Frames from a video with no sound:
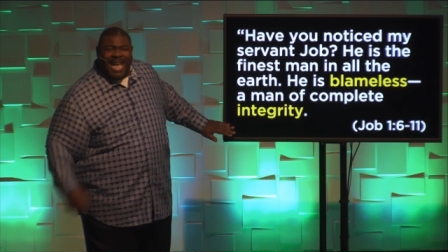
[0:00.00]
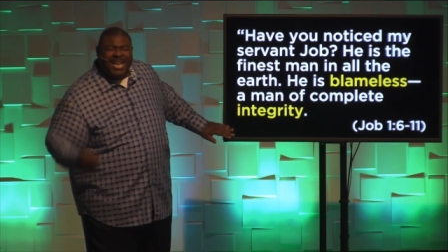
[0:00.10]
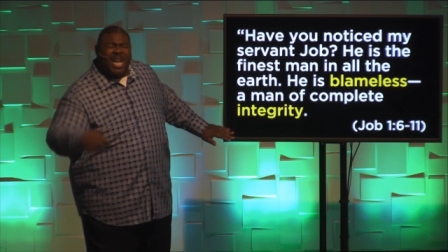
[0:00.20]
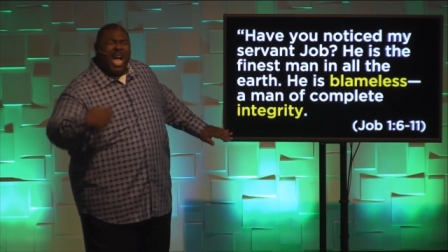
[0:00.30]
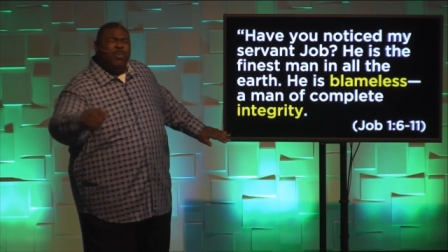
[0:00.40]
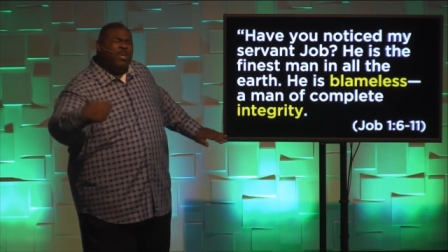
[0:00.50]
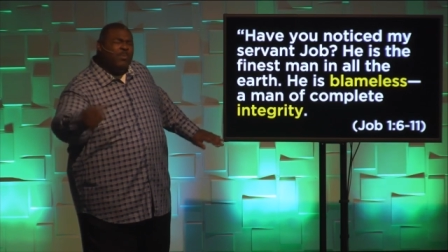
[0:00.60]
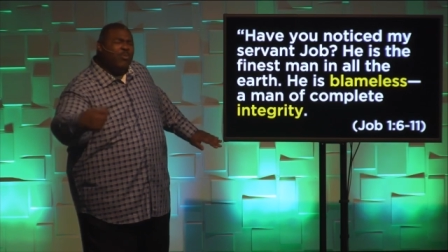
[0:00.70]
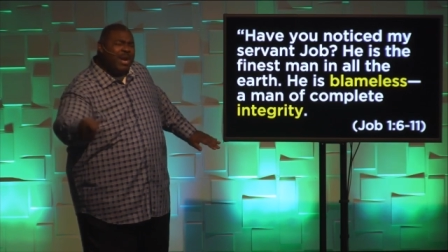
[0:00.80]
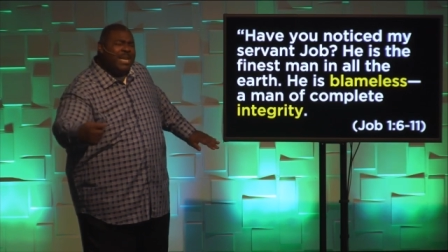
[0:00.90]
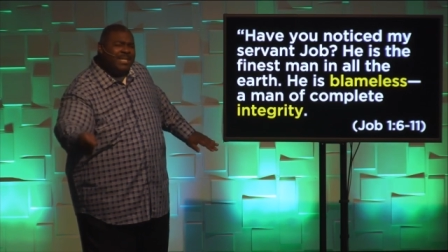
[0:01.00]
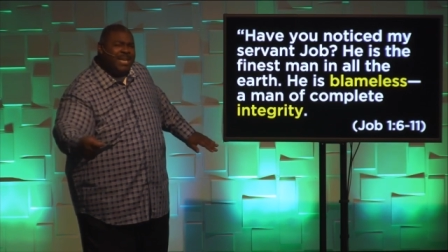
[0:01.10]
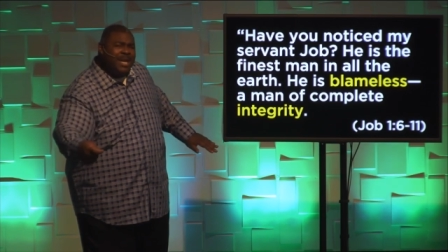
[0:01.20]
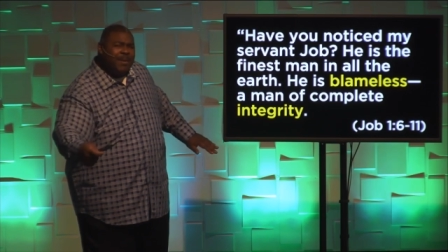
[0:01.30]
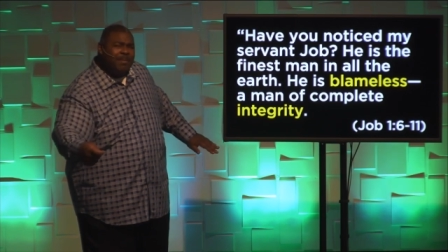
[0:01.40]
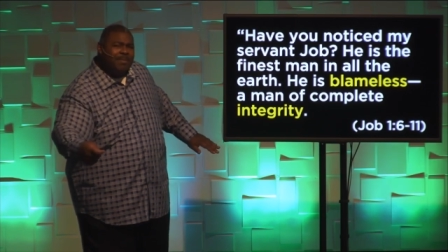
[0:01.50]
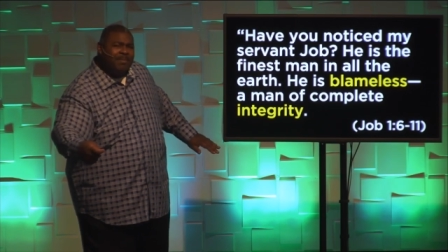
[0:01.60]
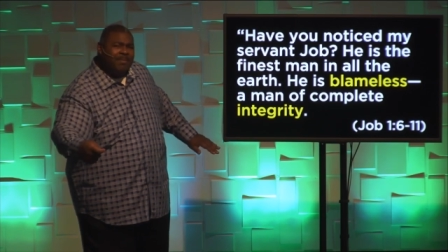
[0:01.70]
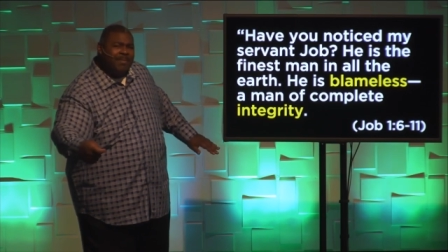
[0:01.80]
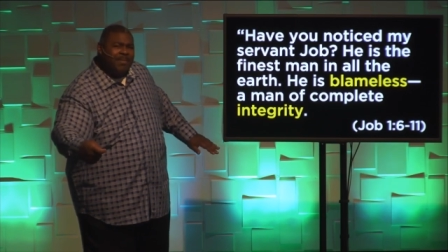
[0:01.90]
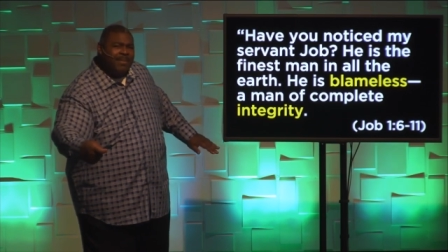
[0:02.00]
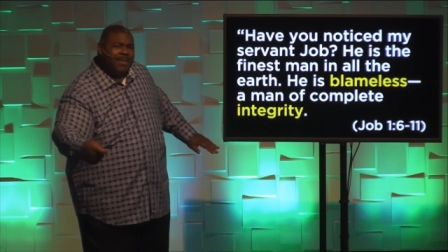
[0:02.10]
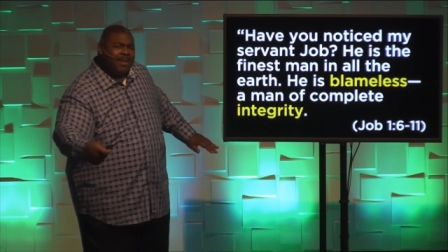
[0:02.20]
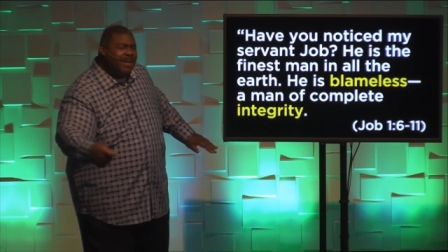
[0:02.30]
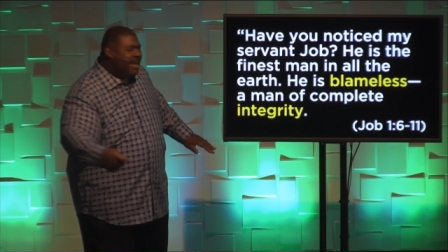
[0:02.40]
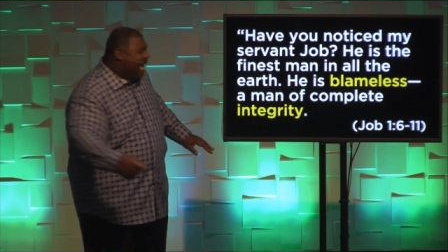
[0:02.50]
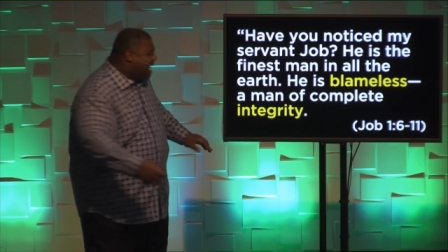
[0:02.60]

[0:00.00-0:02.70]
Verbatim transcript: God was praising him. And he